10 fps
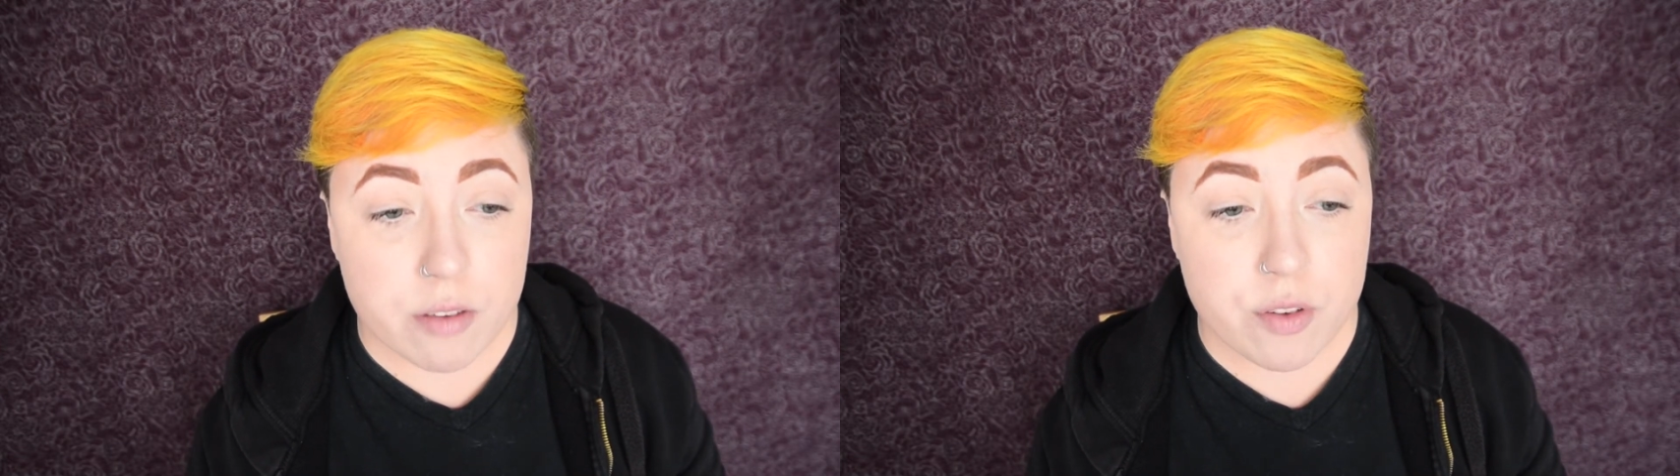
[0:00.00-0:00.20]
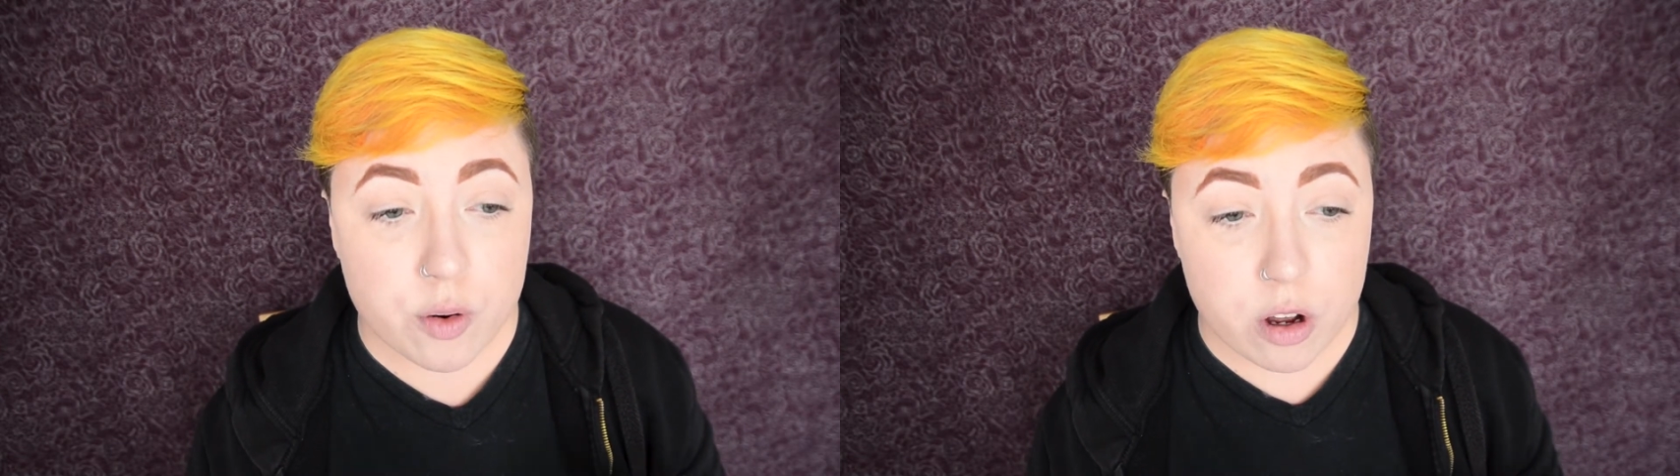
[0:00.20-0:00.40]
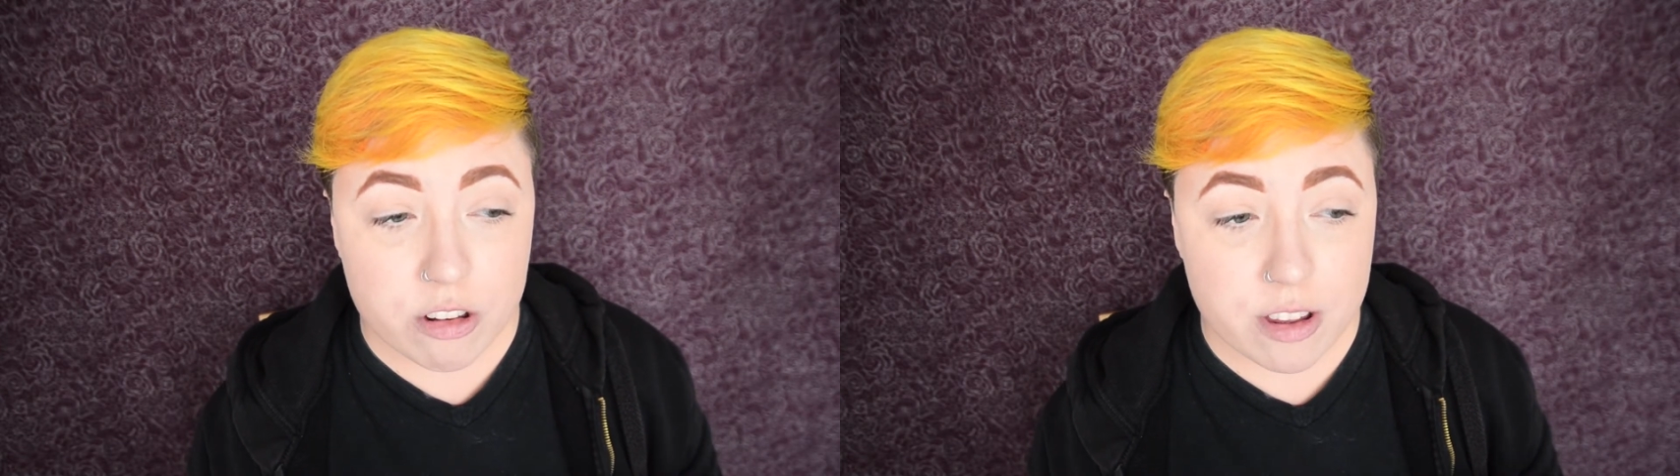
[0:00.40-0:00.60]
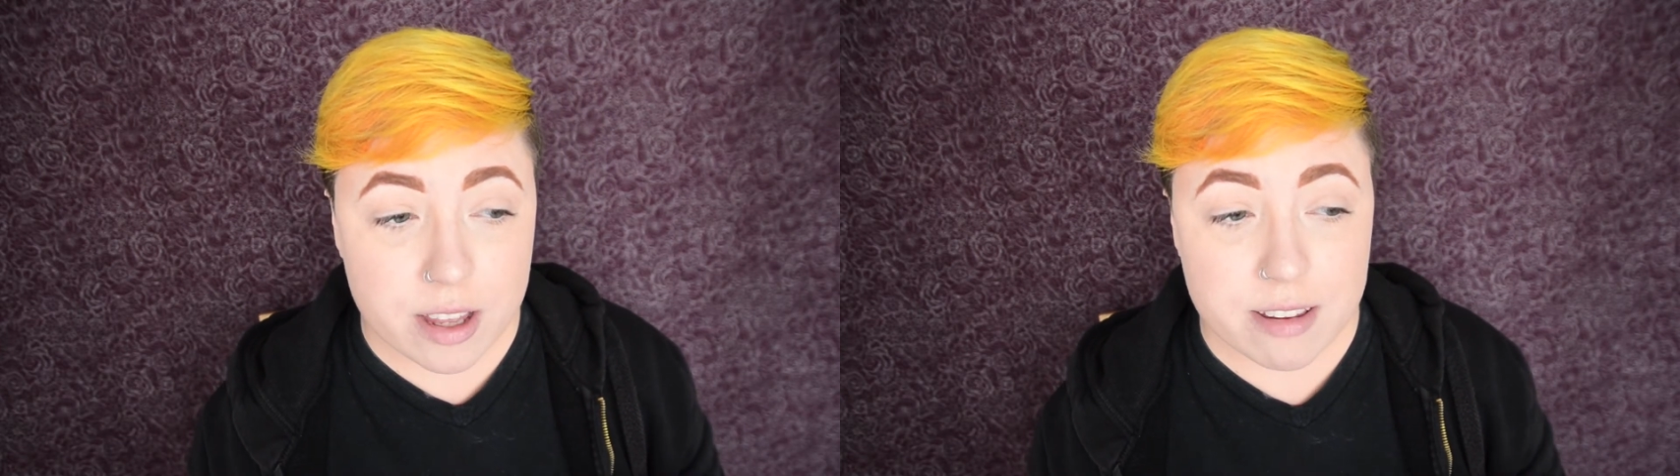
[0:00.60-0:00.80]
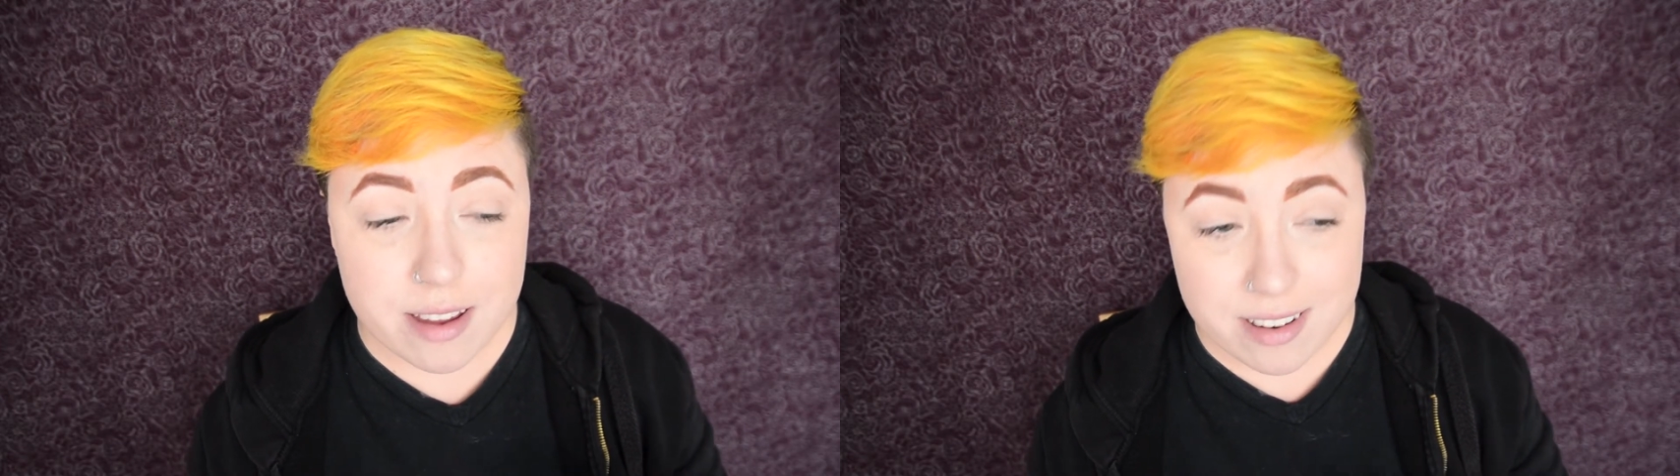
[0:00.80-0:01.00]

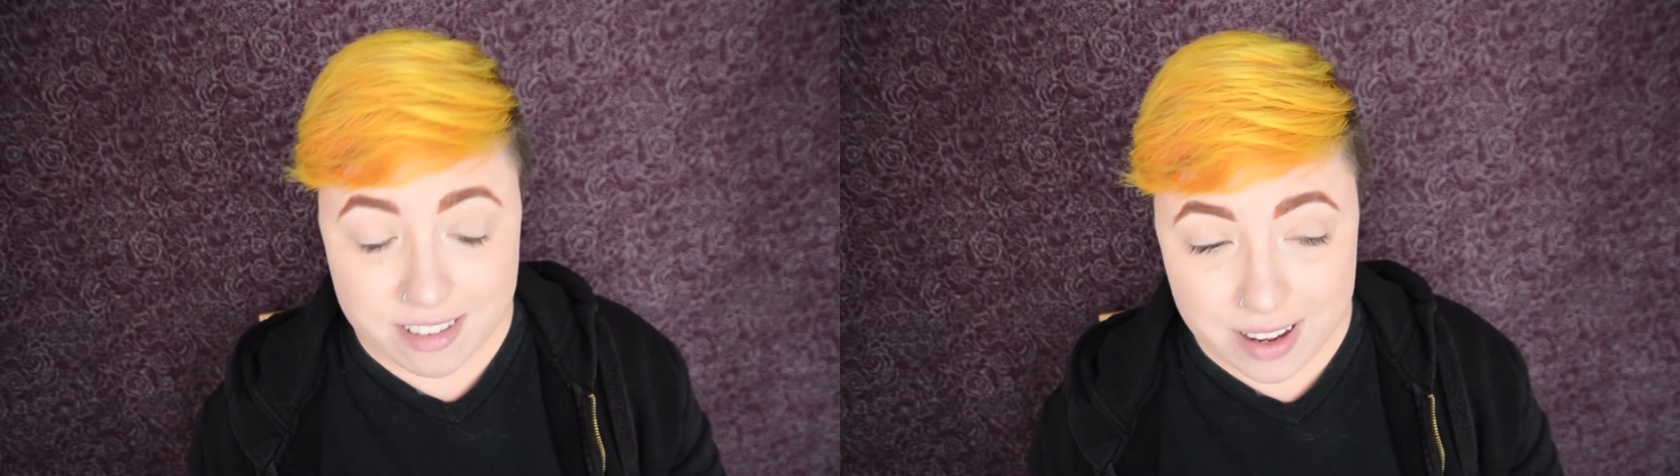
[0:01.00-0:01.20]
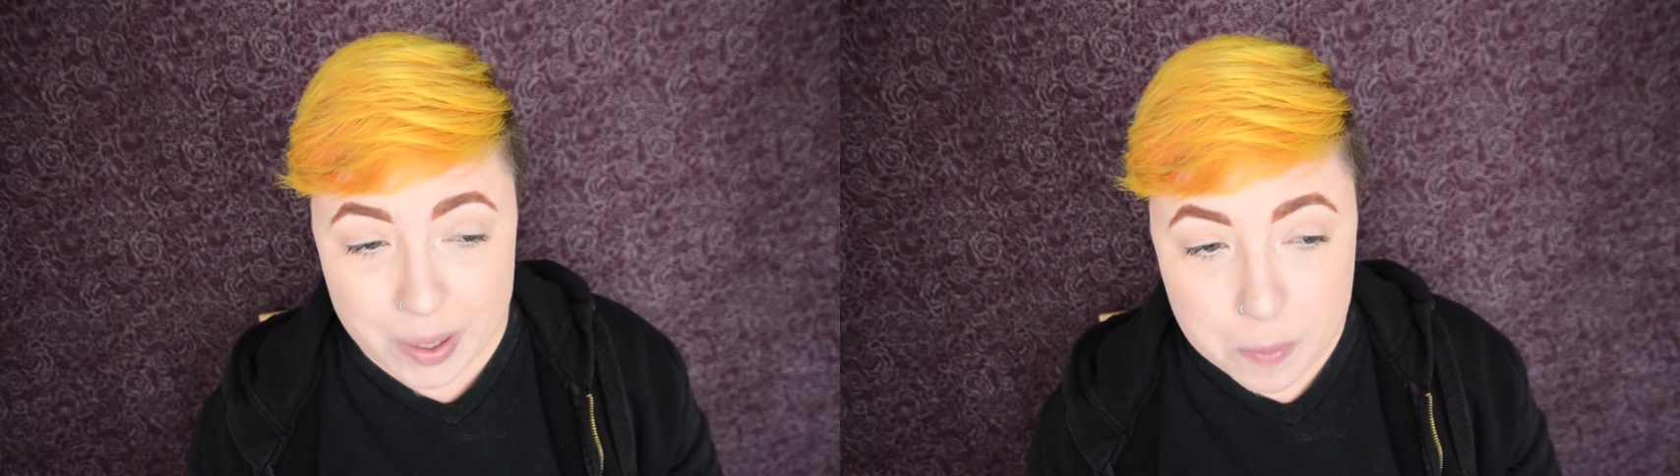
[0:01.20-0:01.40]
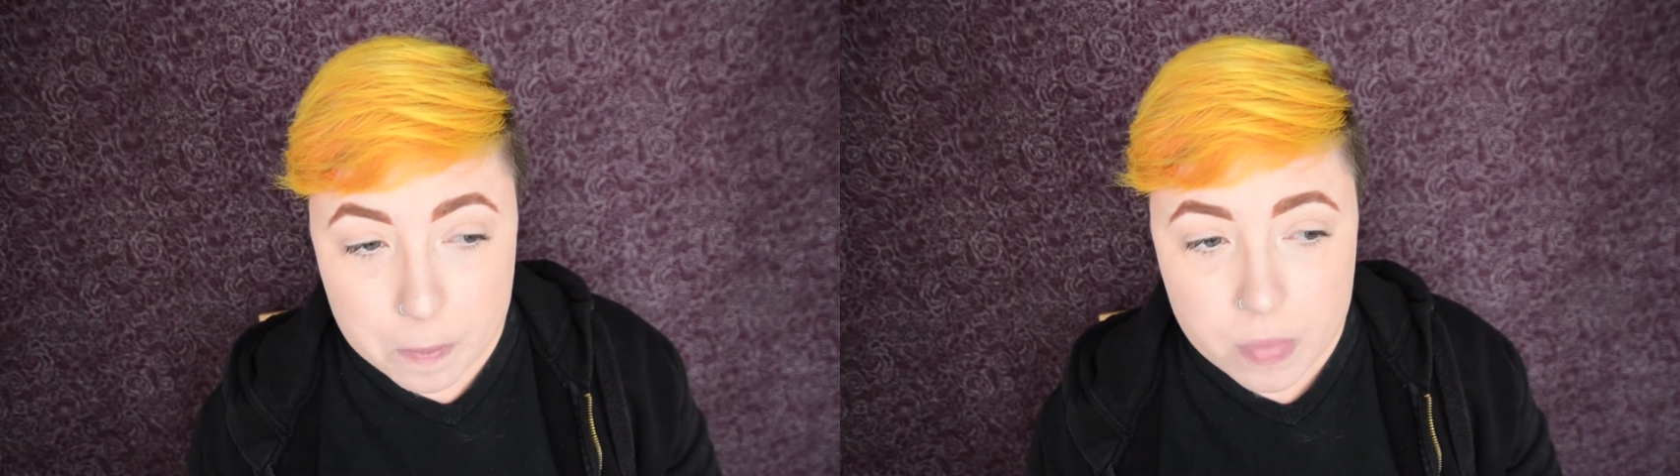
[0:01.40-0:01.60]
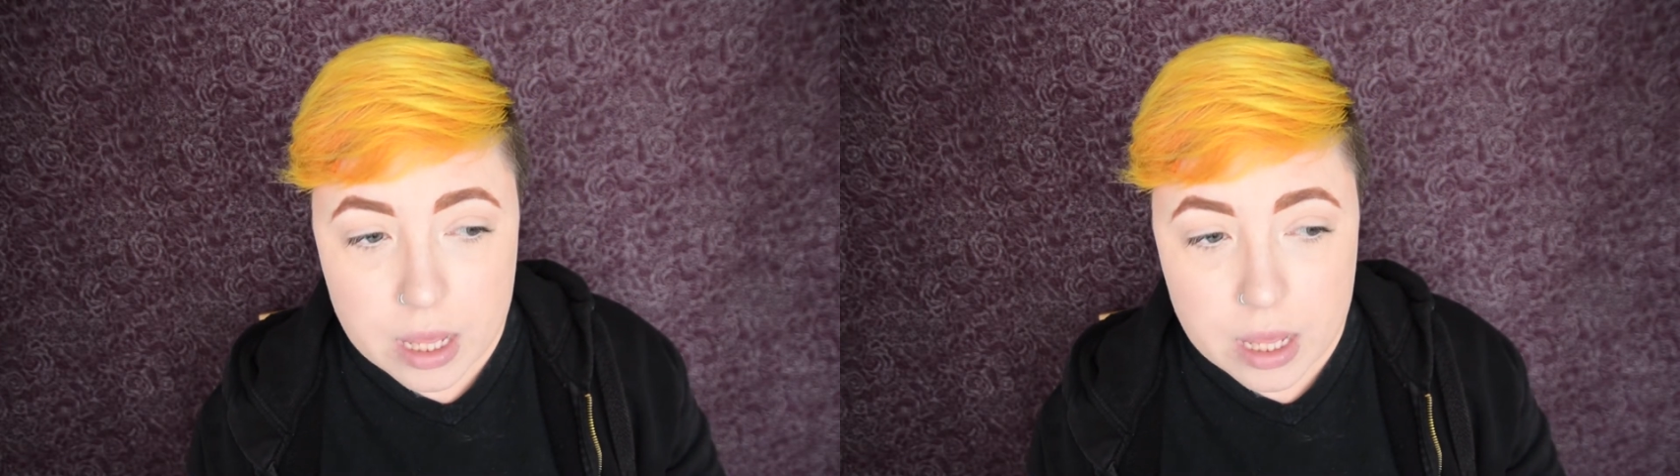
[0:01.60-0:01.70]
peroxidase enzyme.